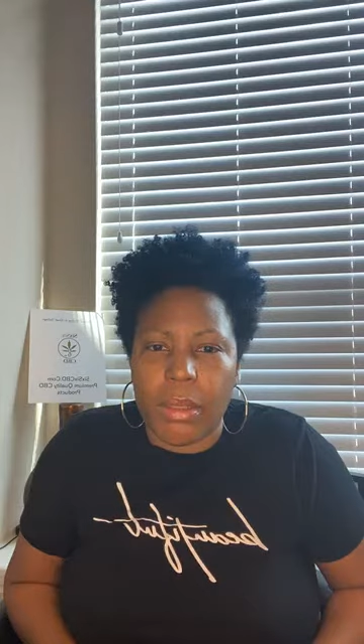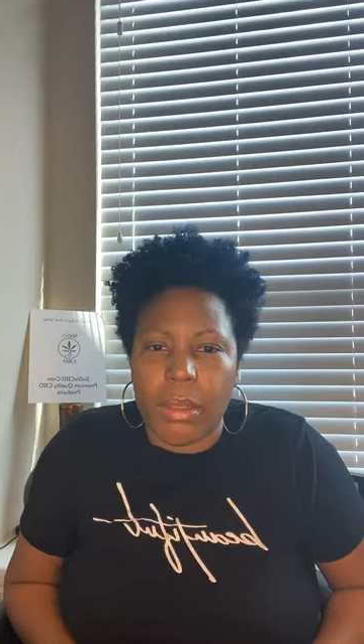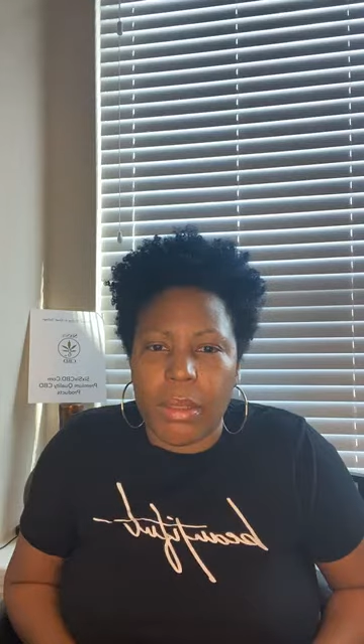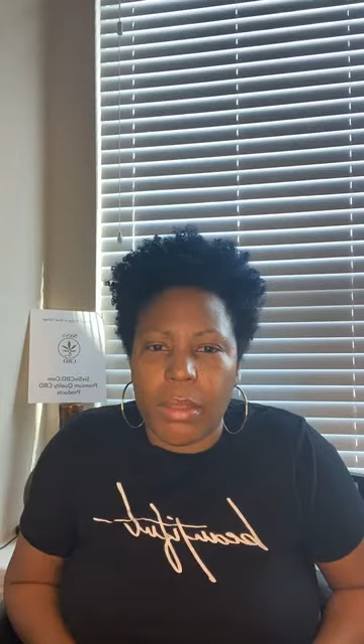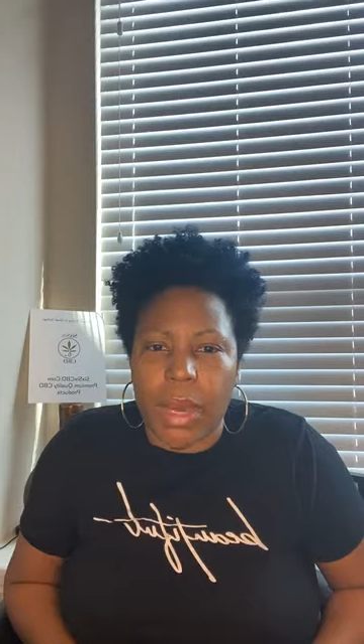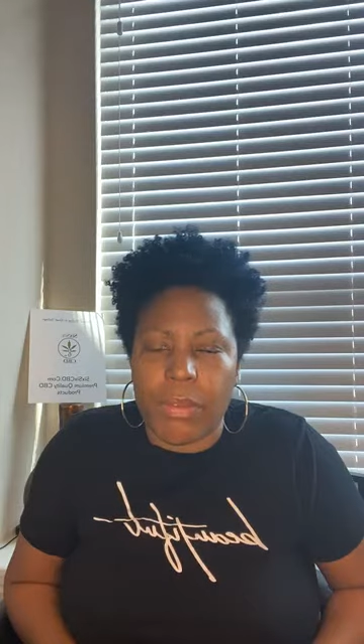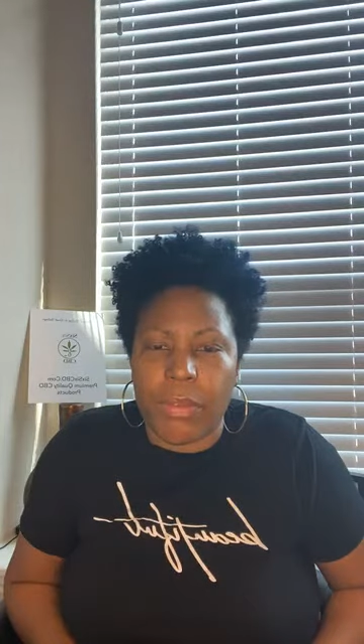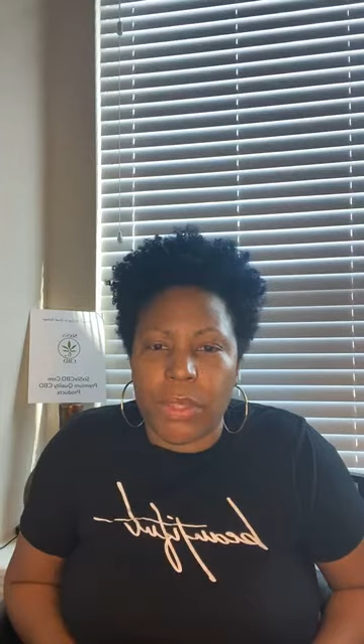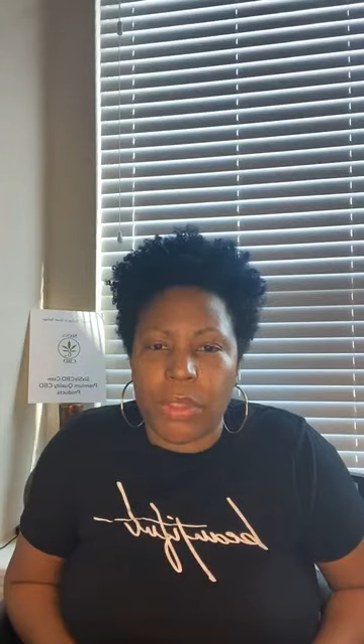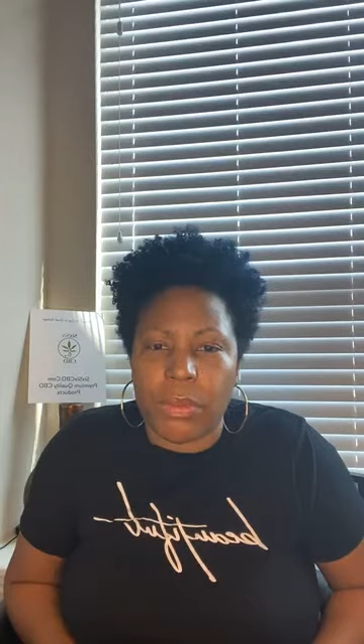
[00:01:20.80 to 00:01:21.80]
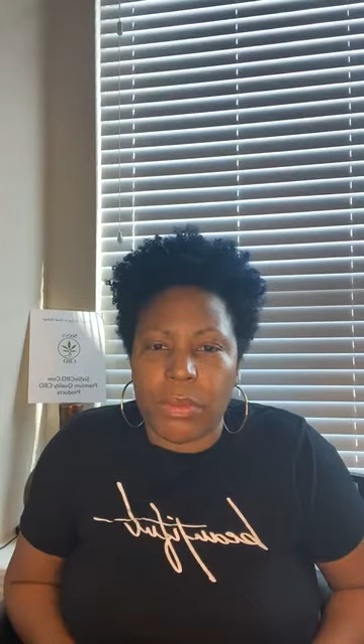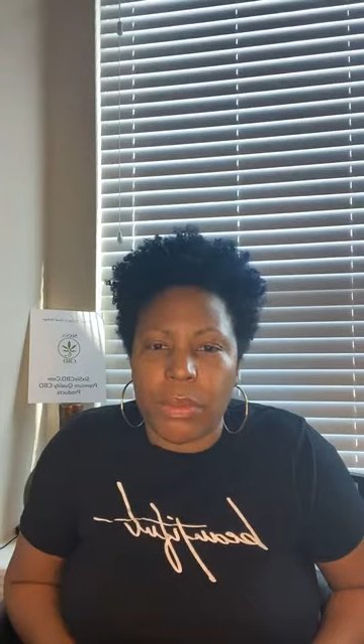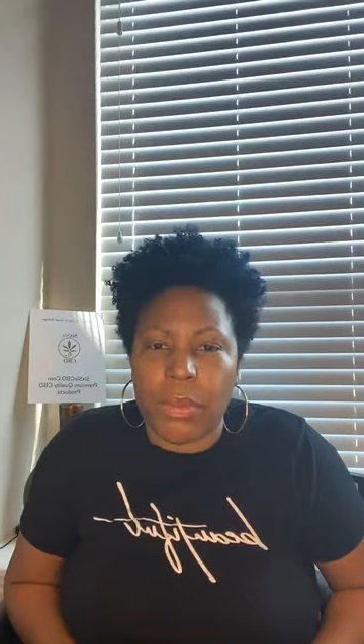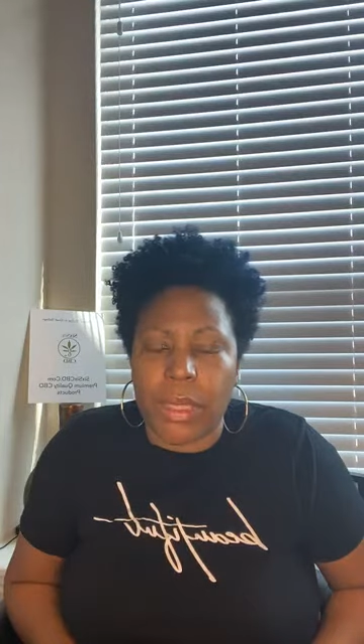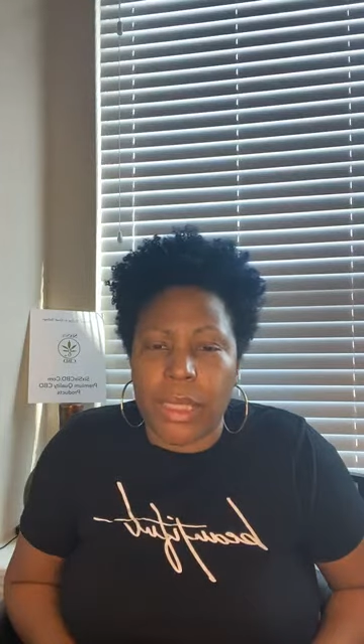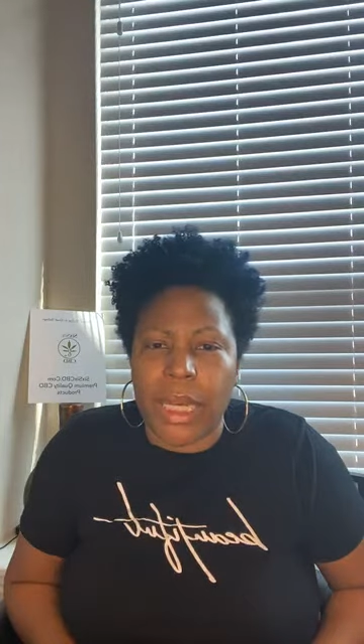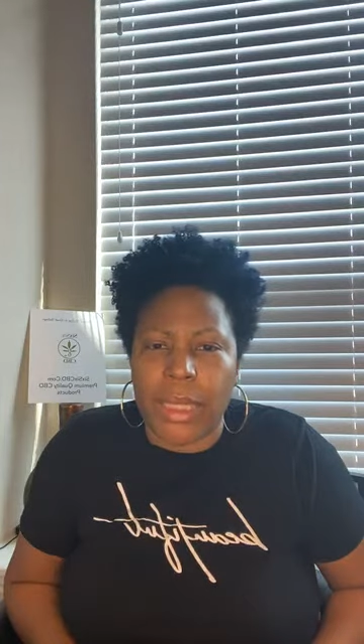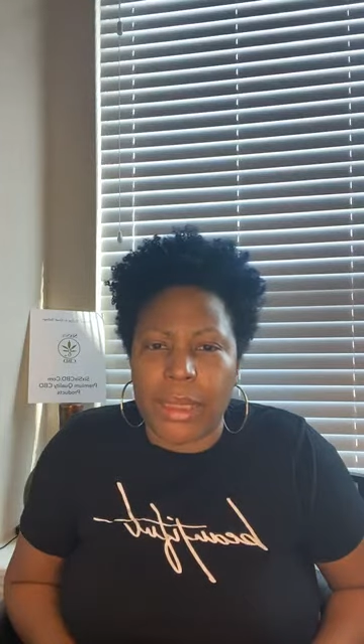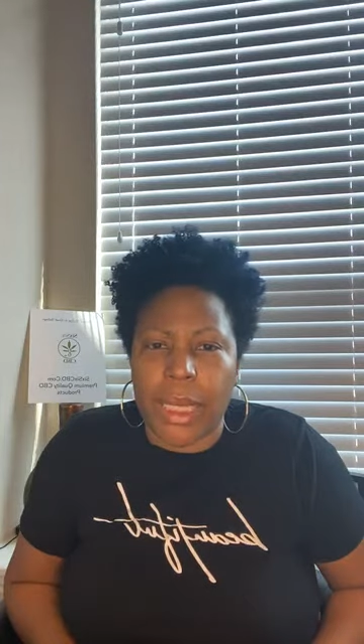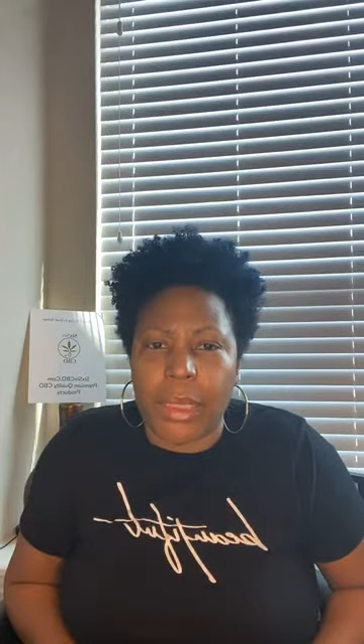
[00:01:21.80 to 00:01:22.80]
You have a virtual tour. I think I
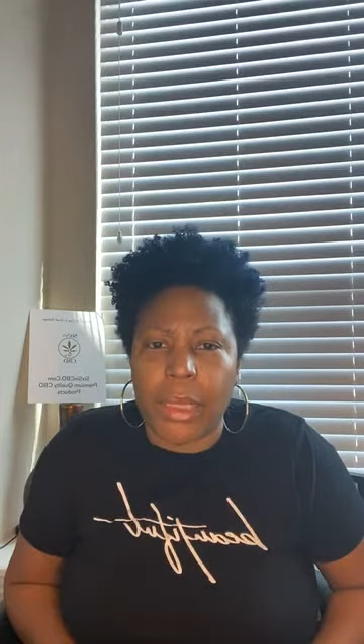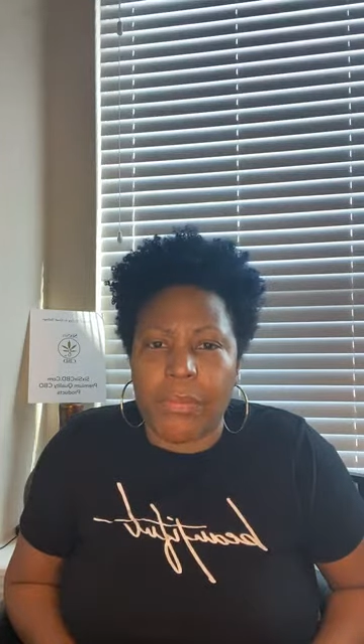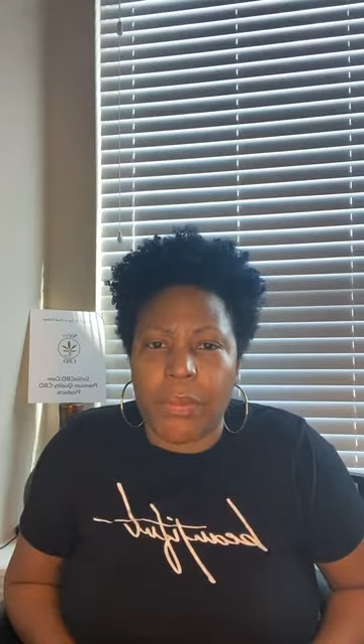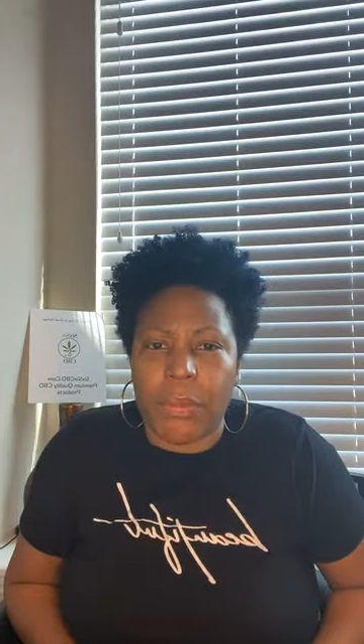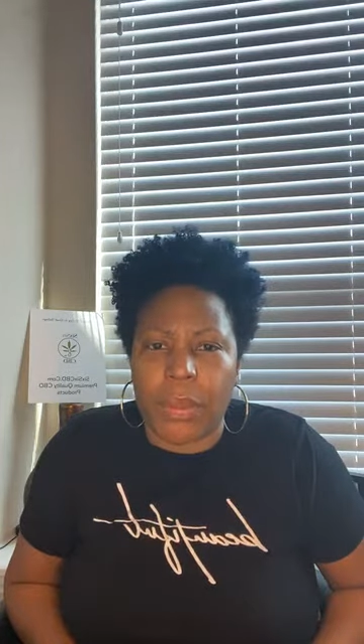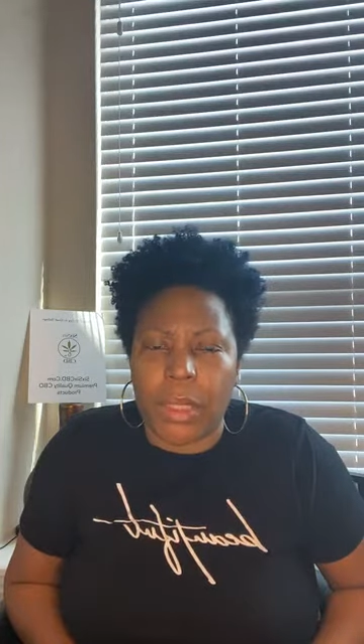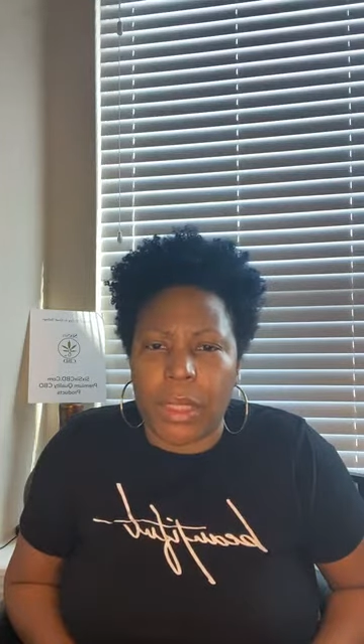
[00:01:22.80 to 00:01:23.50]
signed up for